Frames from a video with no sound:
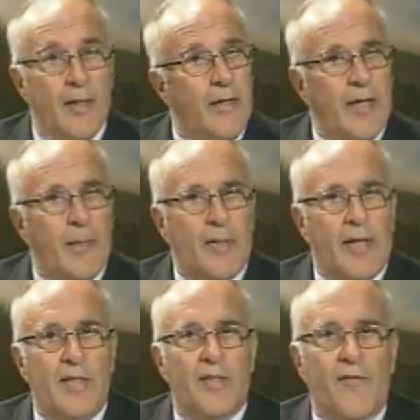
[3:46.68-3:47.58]
An
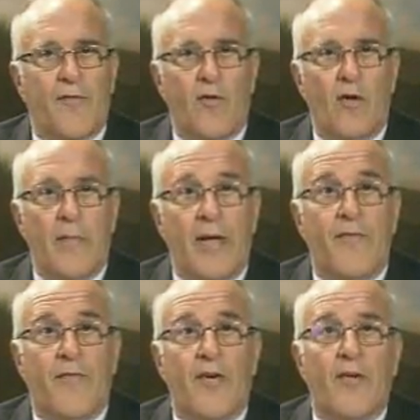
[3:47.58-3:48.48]
application form
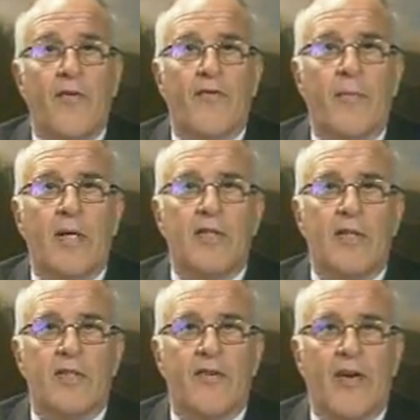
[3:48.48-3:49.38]
and further
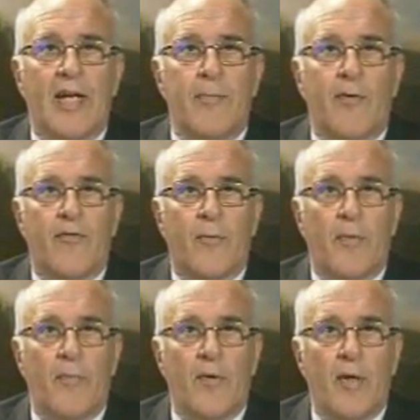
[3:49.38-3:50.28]
information is available from
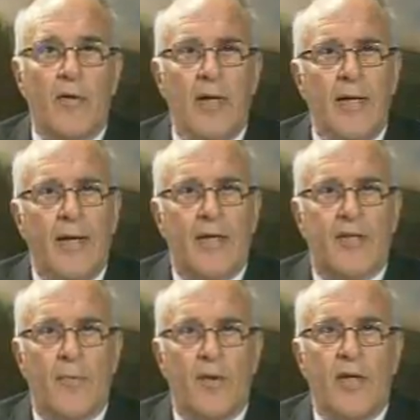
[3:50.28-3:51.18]
the Bureau
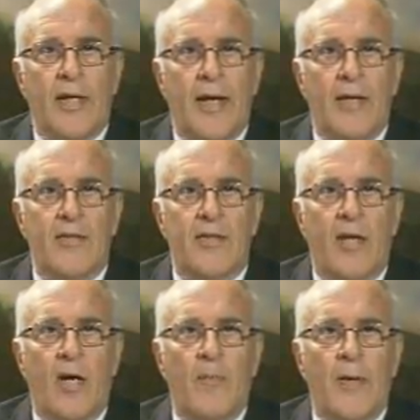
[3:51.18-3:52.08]
at Community House in
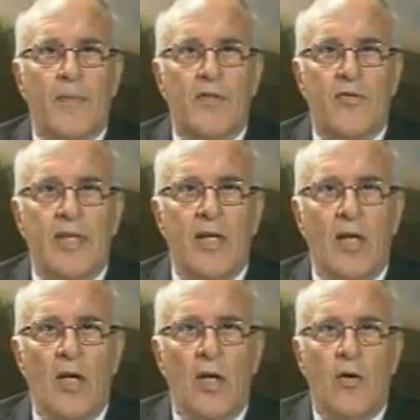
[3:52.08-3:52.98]
Haupapa Street,
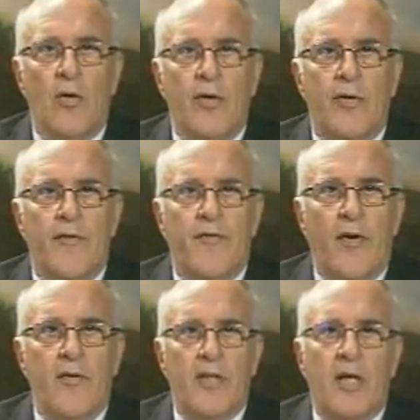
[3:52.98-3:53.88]
or you can
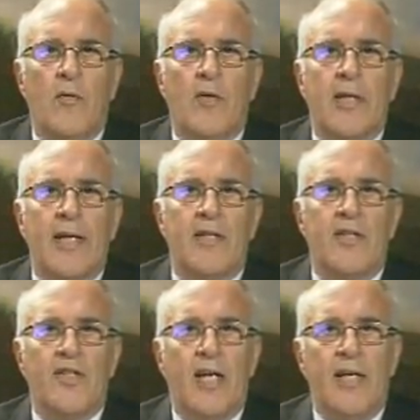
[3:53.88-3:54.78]
phone the coordinator
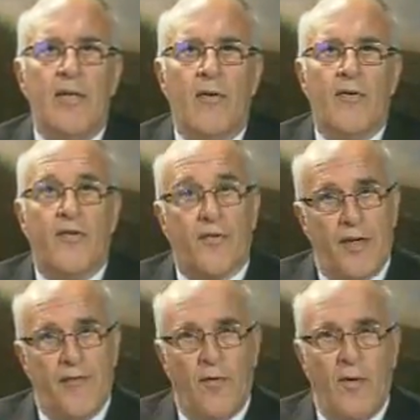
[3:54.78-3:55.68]
Jane on
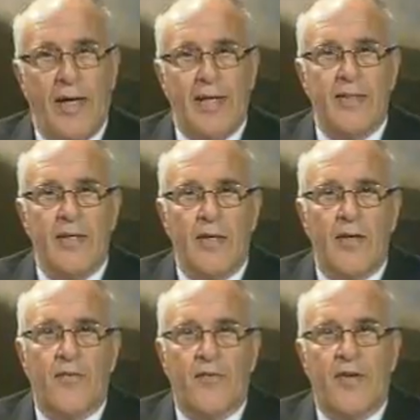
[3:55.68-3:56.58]
348
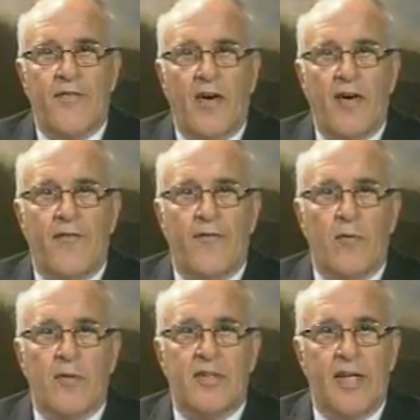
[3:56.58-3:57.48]

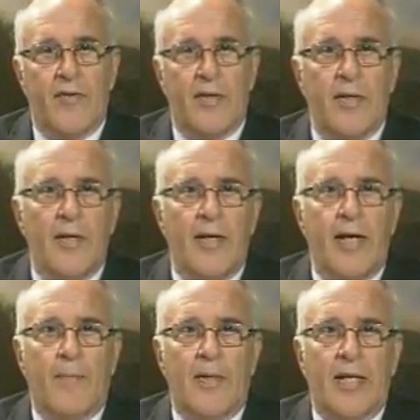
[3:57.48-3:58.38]
3547.
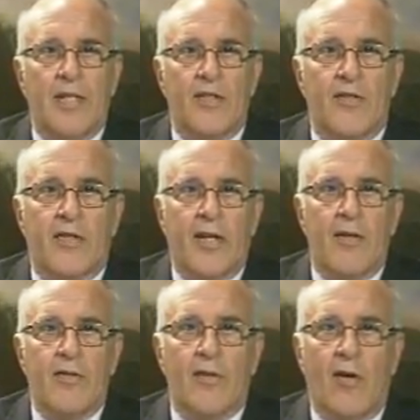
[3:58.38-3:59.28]
Applications
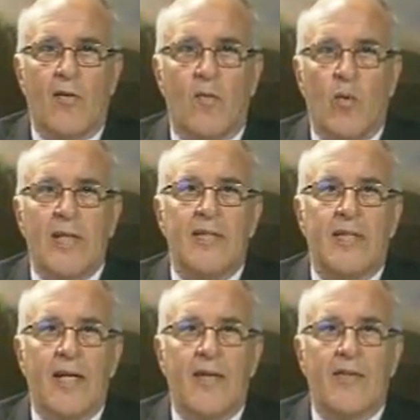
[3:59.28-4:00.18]
close on
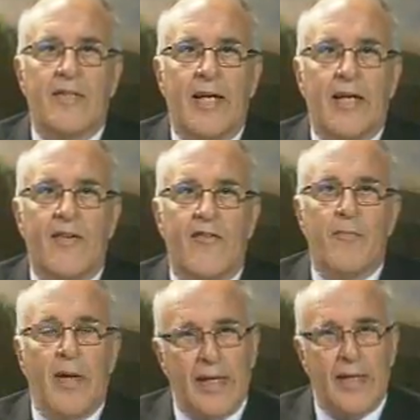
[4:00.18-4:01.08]
Wednesday the 2nd
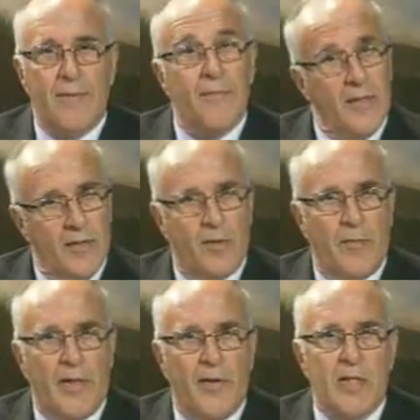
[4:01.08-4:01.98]
May. Could
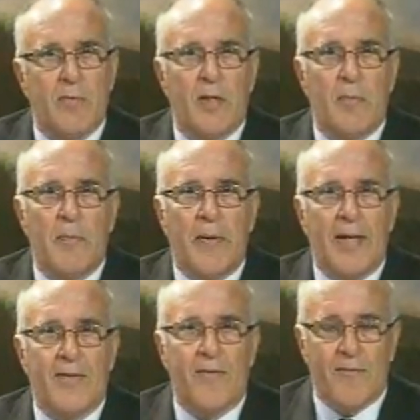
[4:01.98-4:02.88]
be a nice one to be
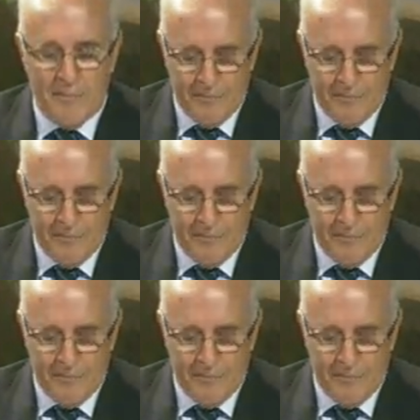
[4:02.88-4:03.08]
part of.